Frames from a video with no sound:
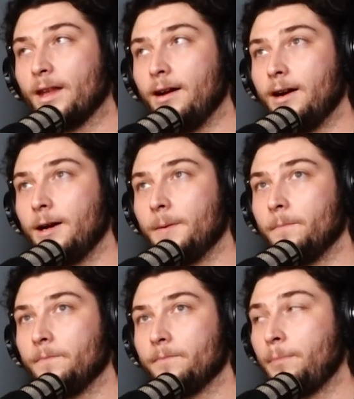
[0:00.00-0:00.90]
um,
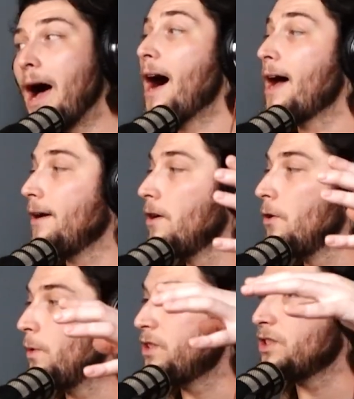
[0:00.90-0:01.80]
pot
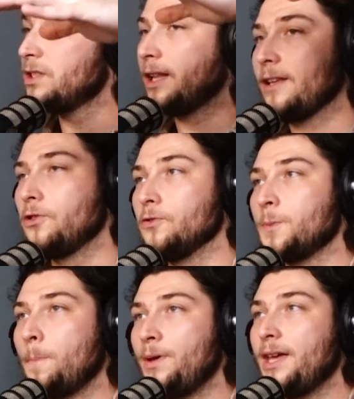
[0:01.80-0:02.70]
which is like those
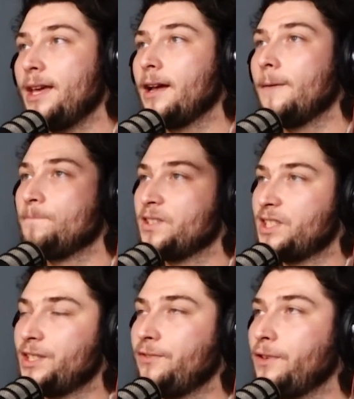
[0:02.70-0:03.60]
big
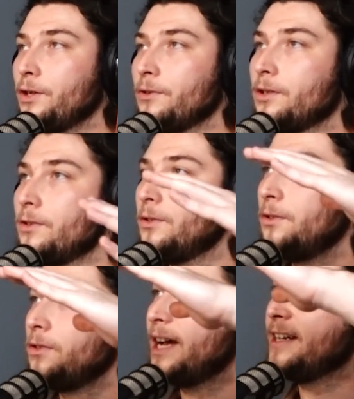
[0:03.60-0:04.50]

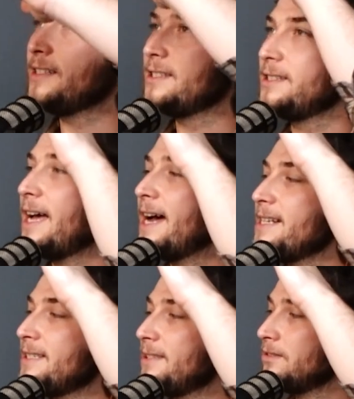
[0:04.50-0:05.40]
spherical kind of
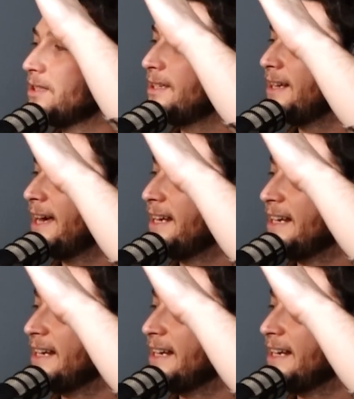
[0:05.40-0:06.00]
side tilted at